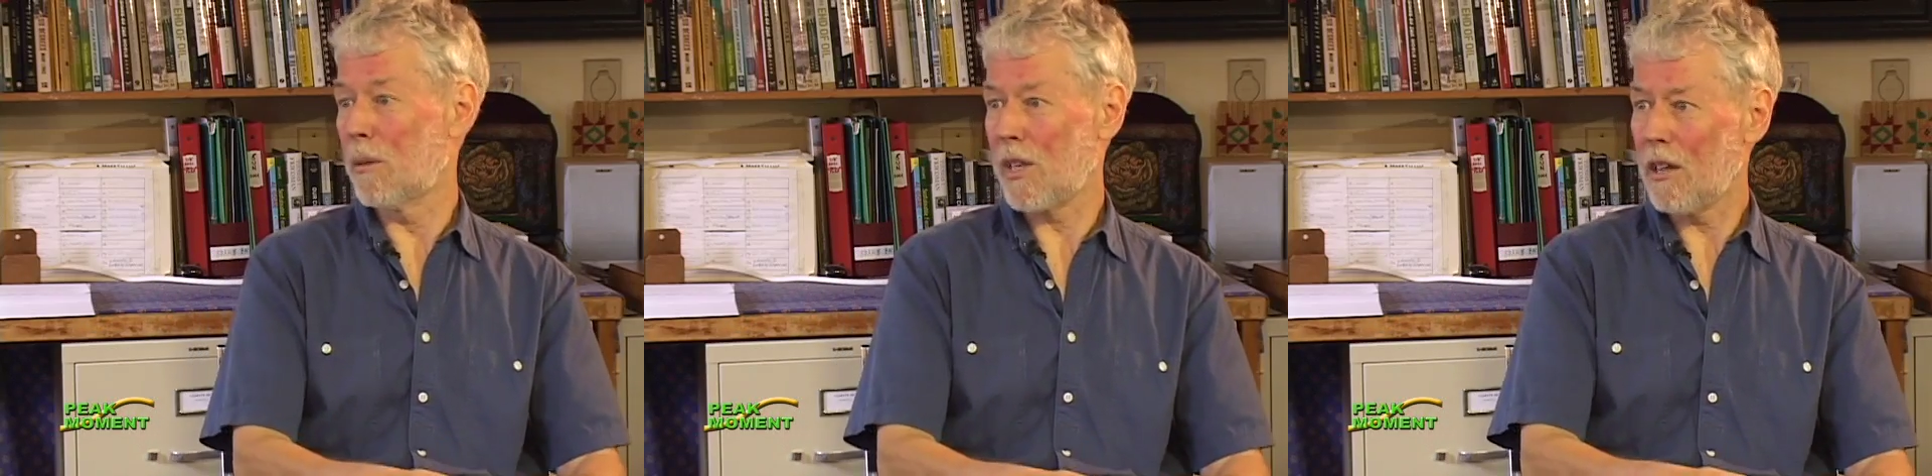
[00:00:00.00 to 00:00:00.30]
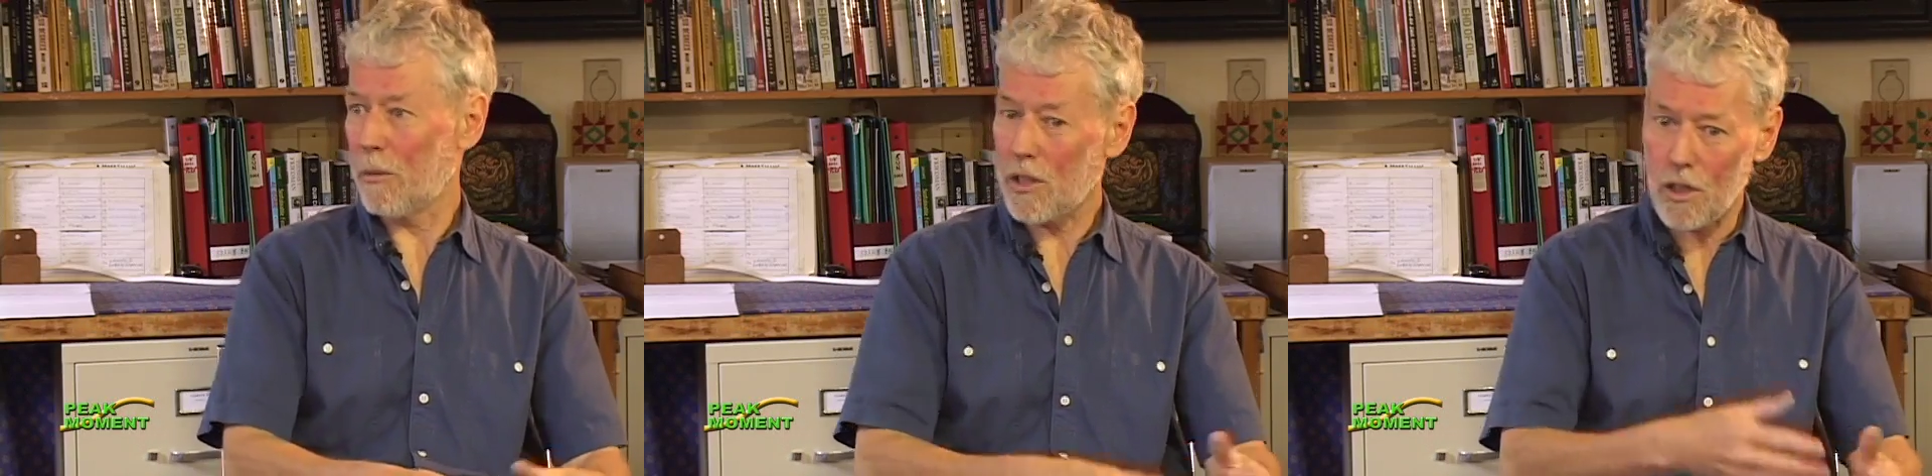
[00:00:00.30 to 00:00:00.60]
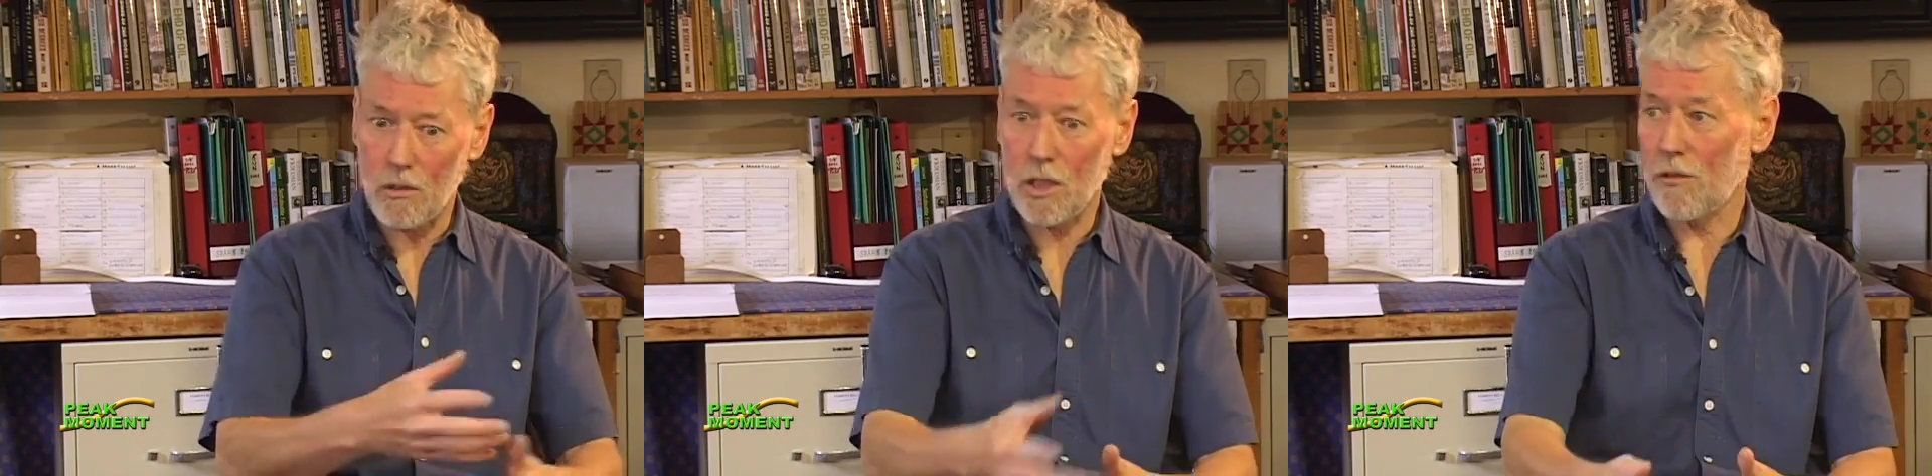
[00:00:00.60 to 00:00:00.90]
comes out of it.
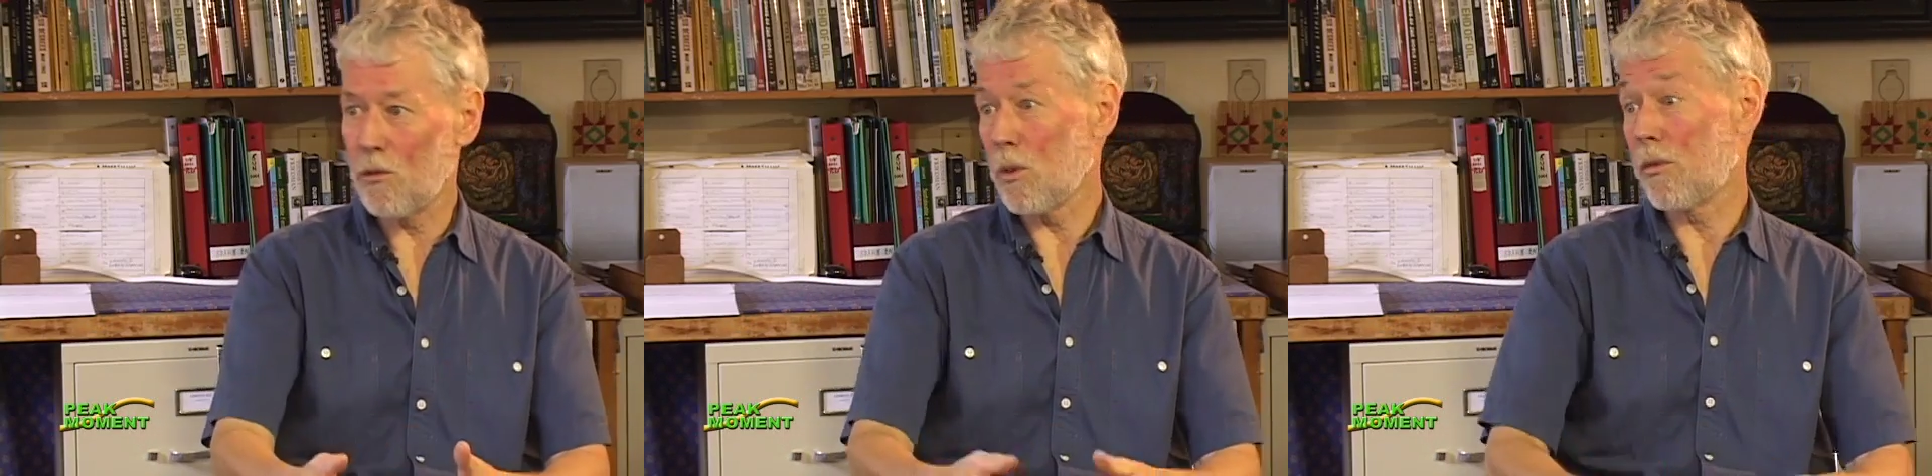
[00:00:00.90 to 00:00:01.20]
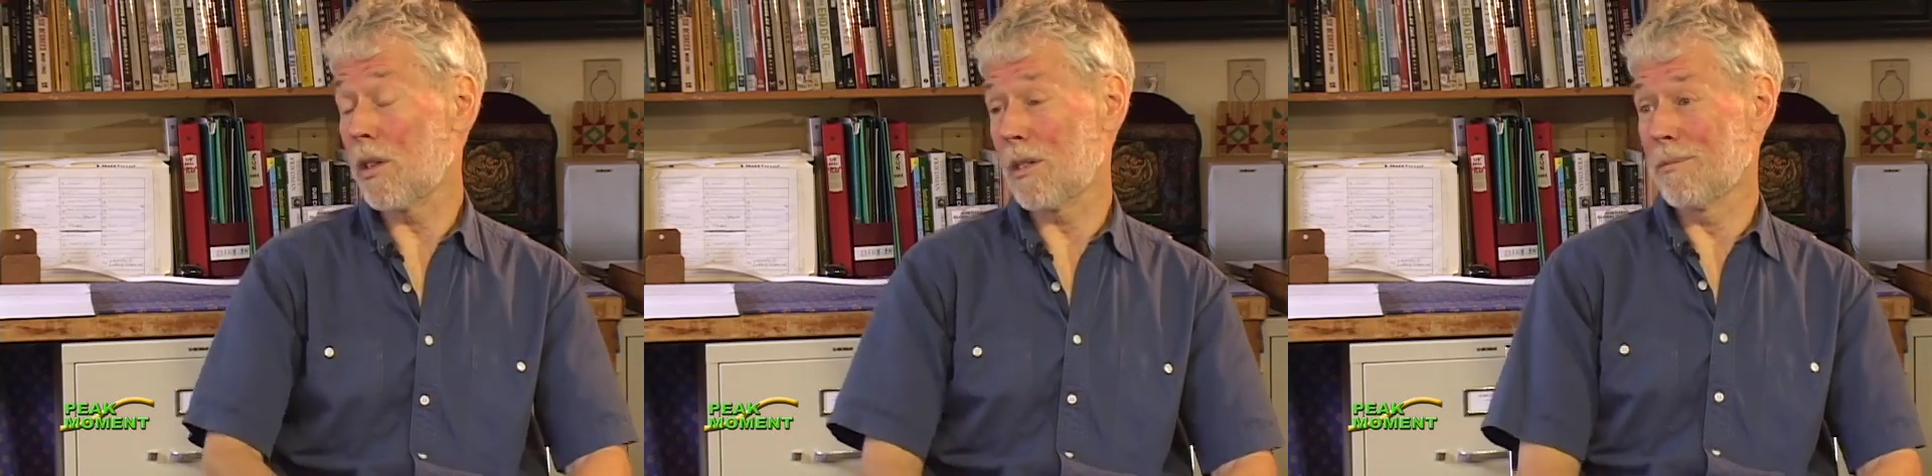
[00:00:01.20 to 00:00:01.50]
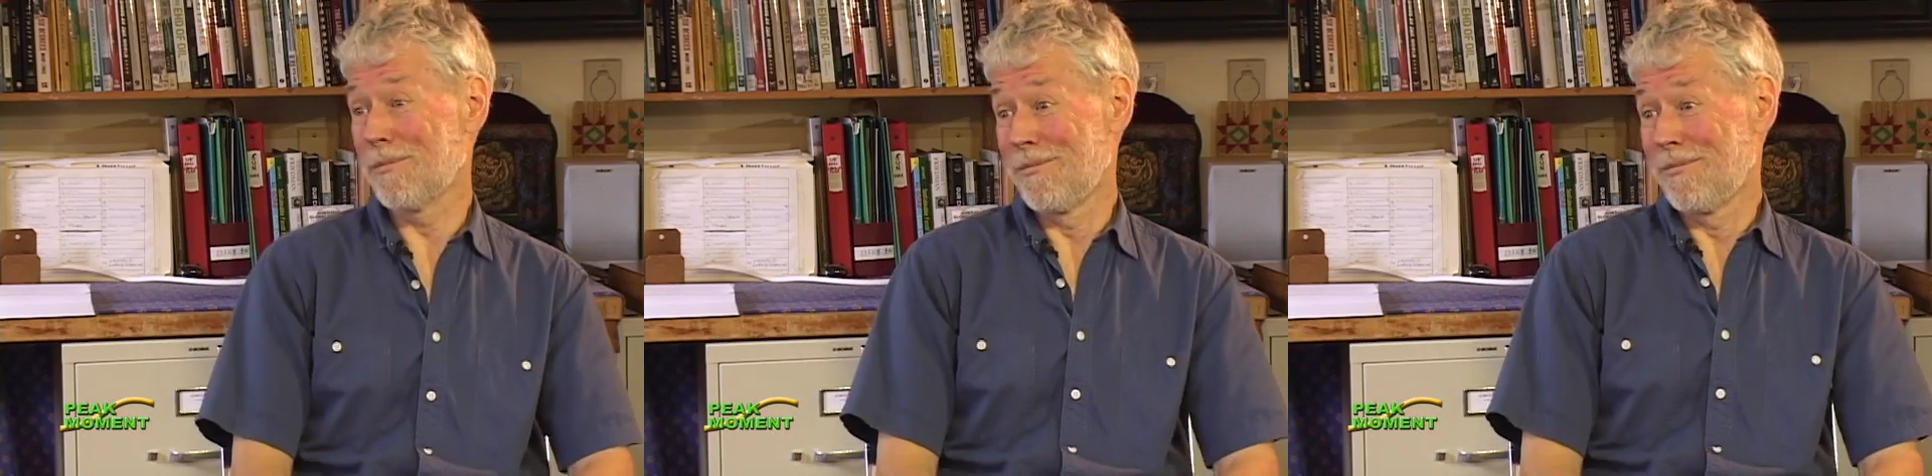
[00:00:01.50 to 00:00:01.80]
So there's a fourth reason.